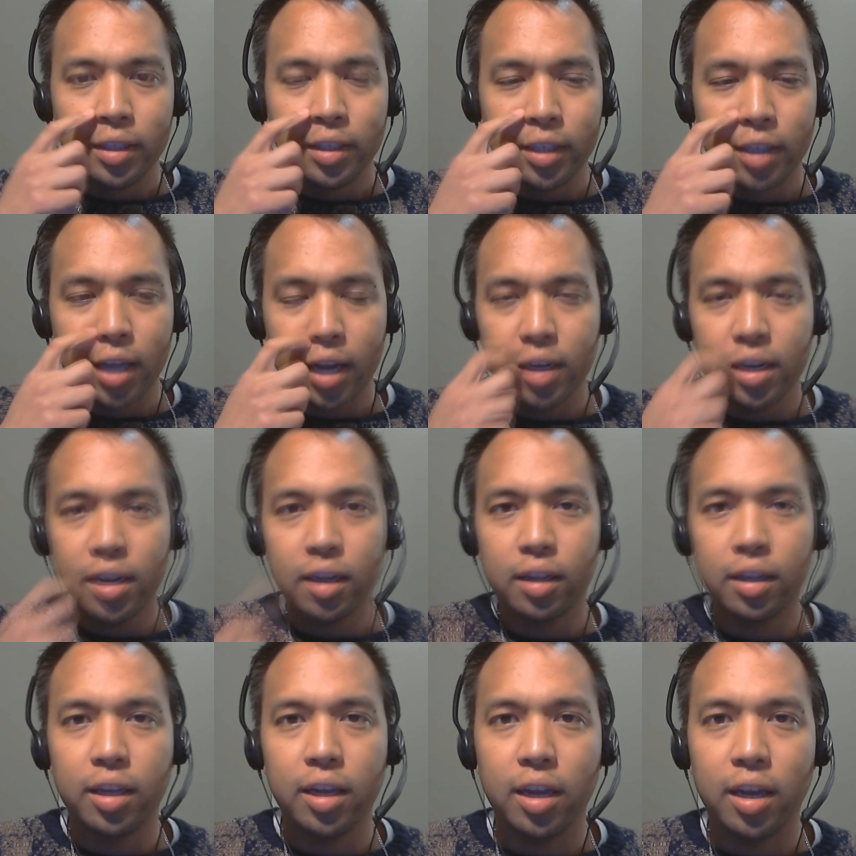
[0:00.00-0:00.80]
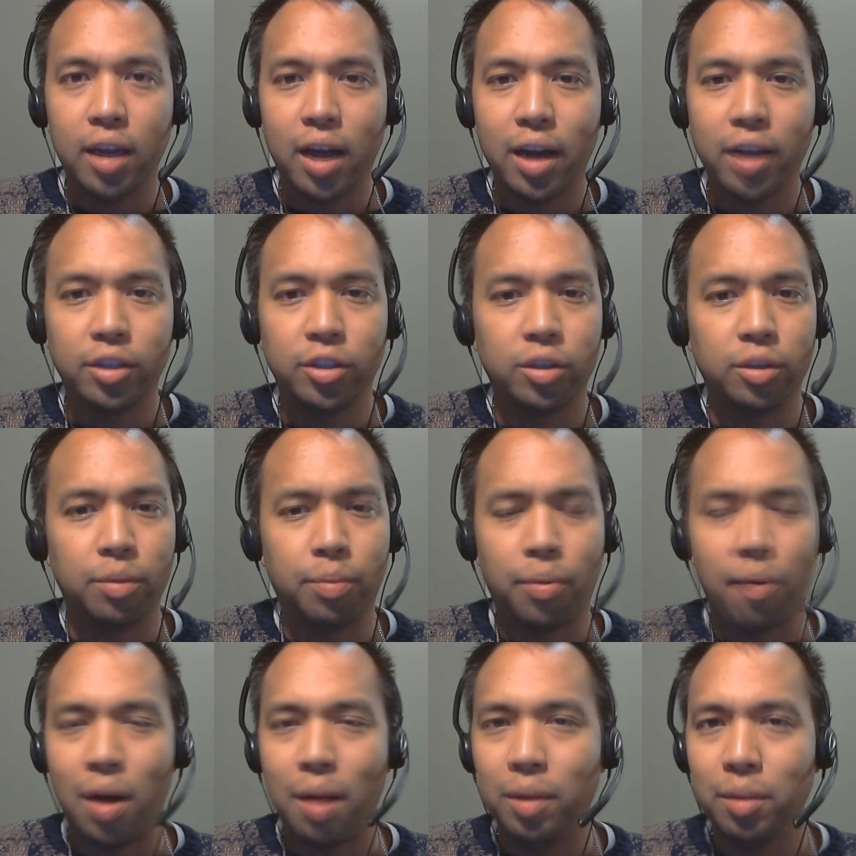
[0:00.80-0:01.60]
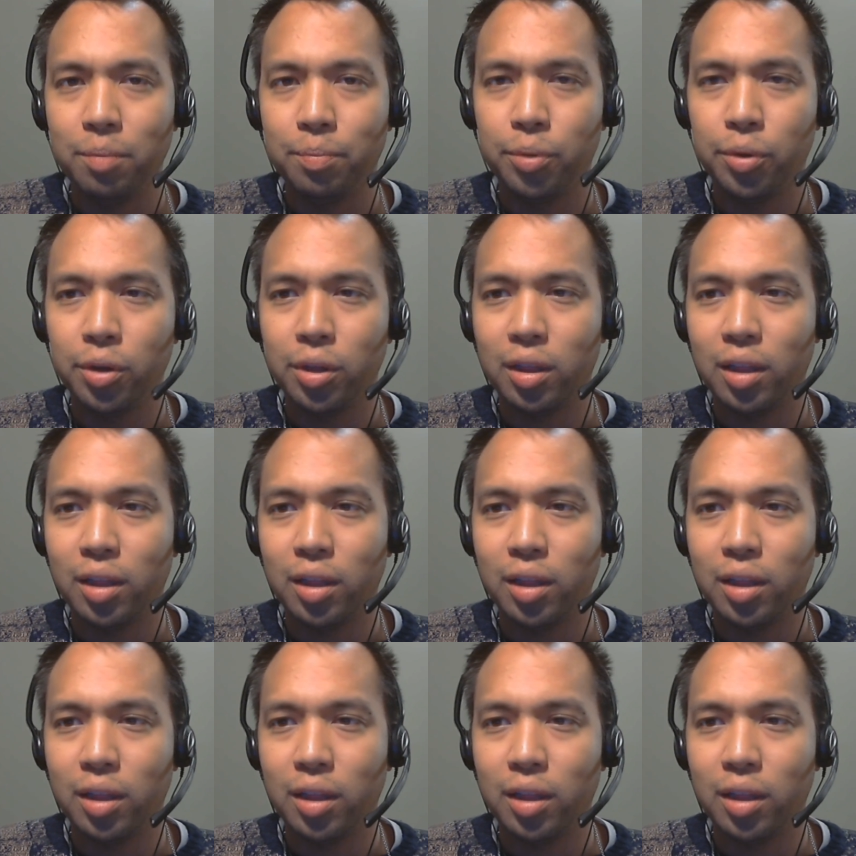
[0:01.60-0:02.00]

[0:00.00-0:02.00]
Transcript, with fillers: technically, I should probably put